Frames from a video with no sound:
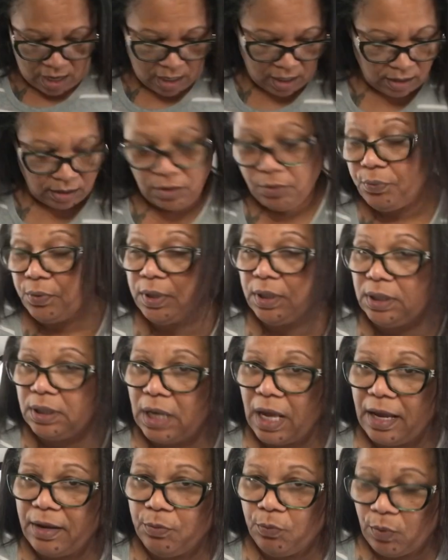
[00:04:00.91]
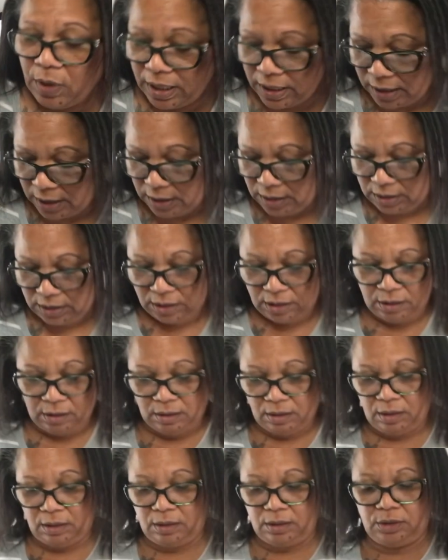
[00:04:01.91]
And they're real lightweight.
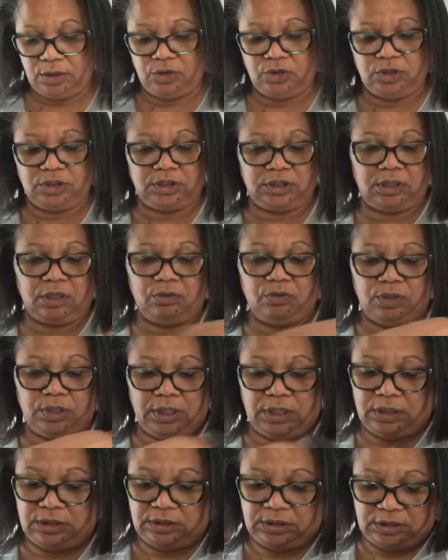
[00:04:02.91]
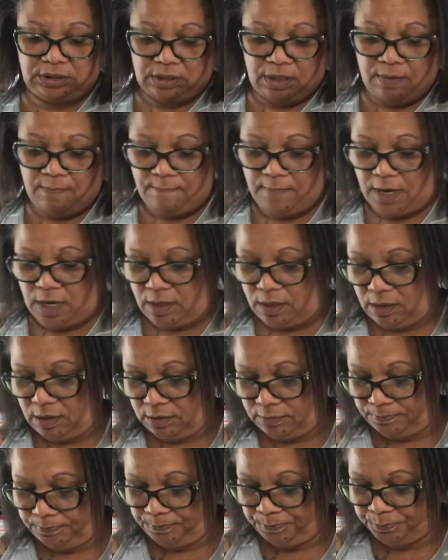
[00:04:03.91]
You just go get
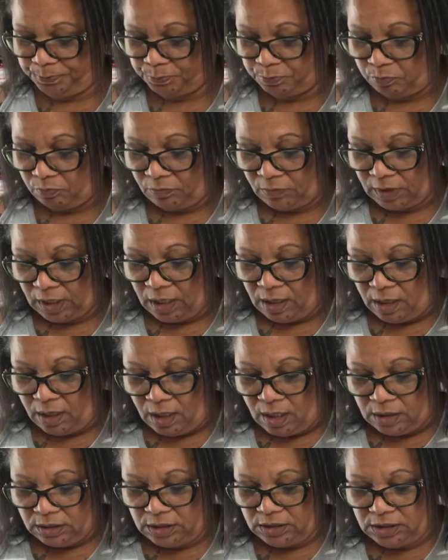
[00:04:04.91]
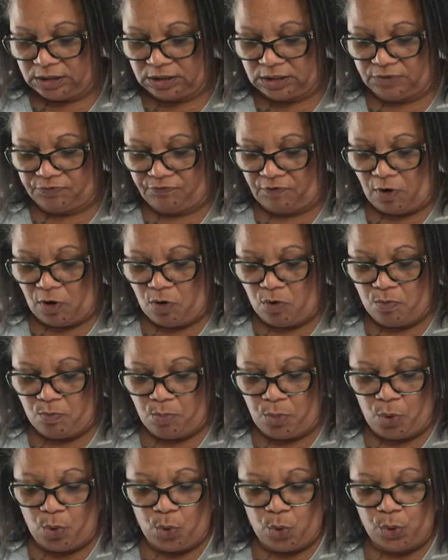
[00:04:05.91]
some this is foam
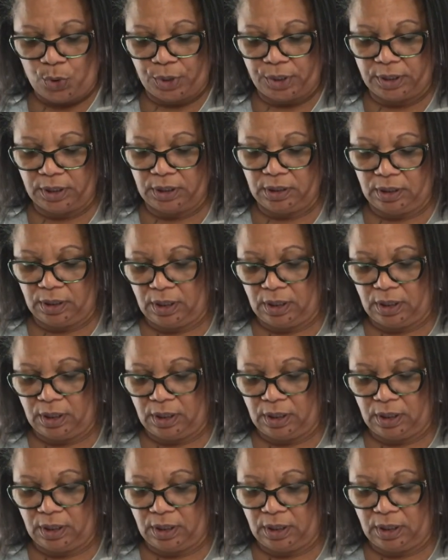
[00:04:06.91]
board.